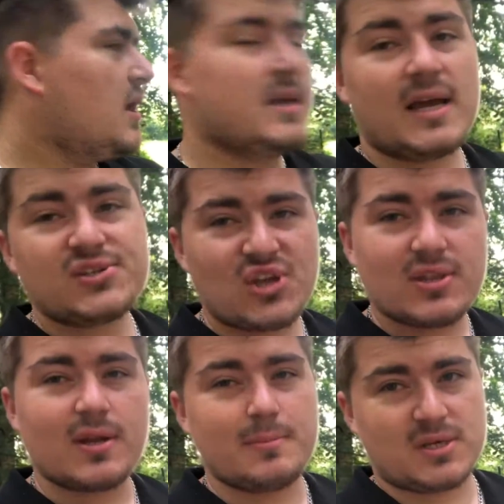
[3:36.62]
He actually
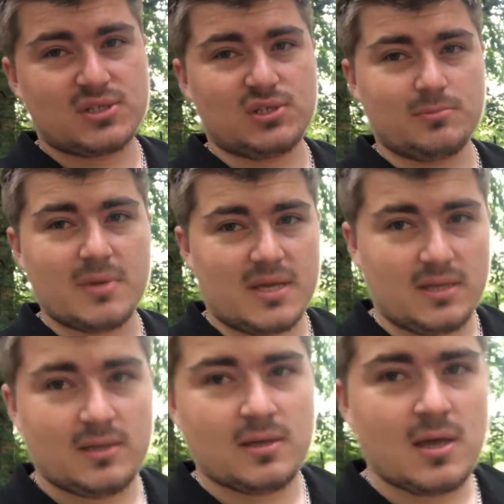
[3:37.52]
ended up messaging
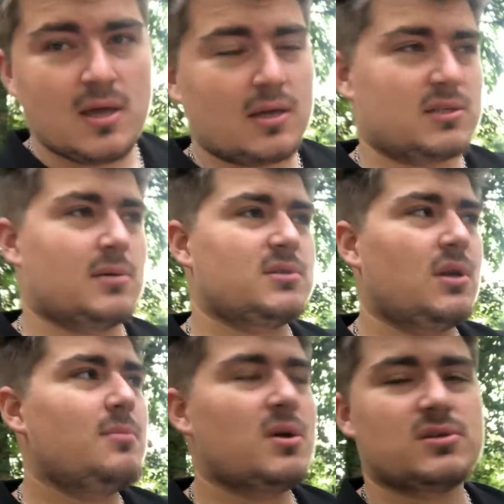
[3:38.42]
me, because I was the
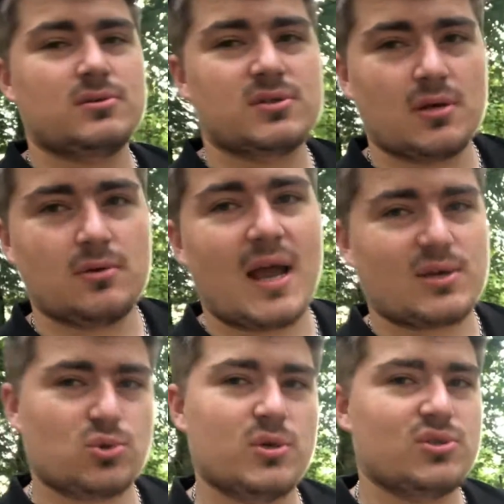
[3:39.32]
only person who'd shown
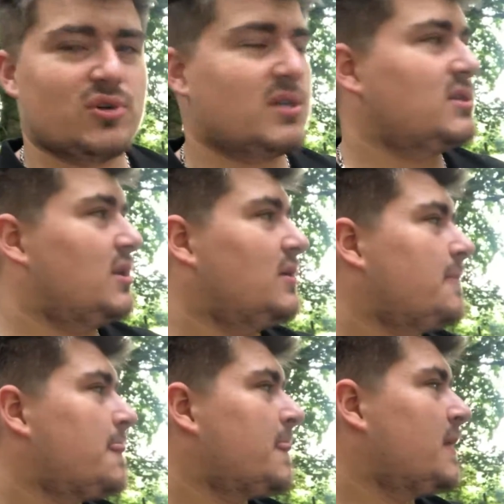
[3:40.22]
actual interest in it.
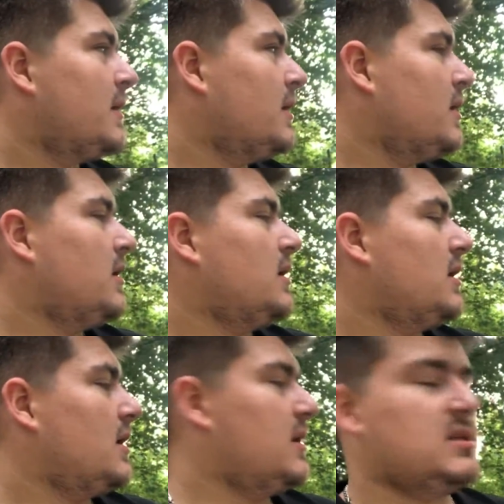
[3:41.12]

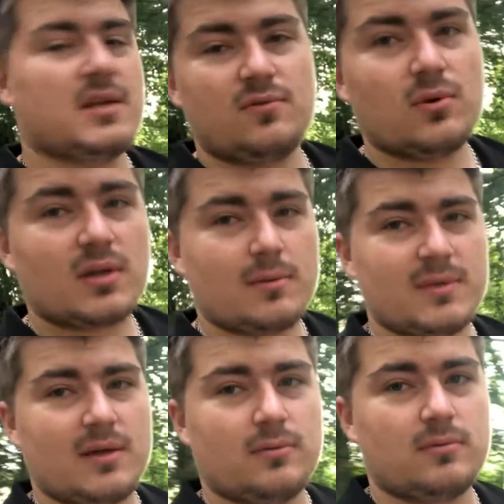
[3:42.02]
And he said, if you want to come
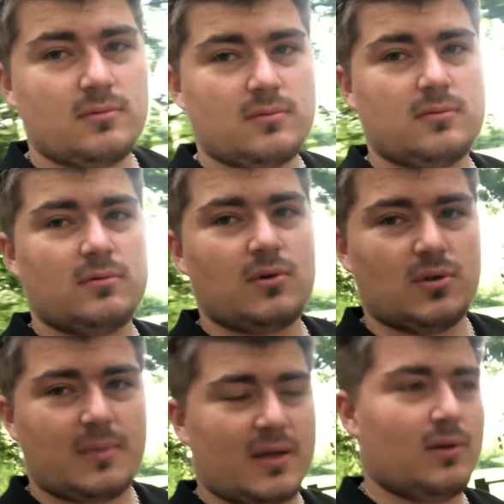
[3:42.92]
down on
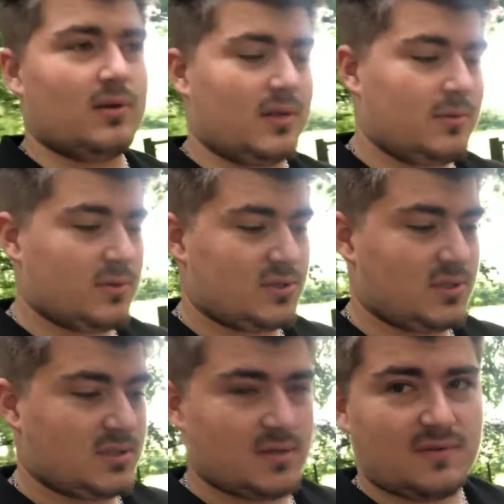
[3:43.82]
the bank holiday, which
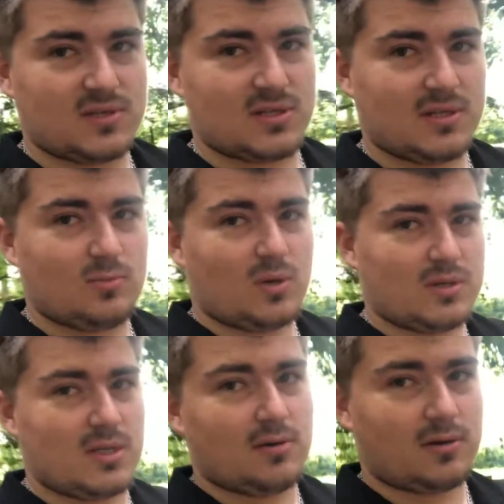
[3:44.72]
is officially
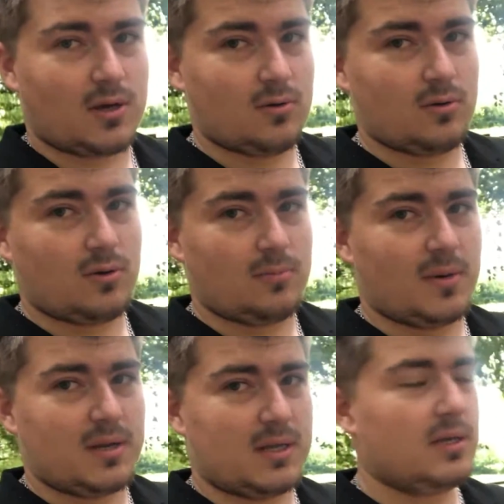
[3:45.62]
1 year ago on
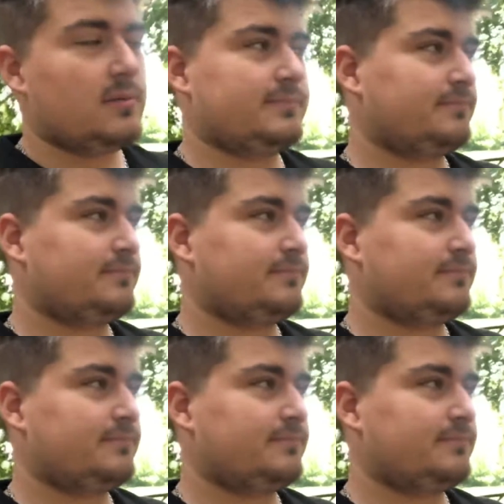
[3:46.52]
Monday,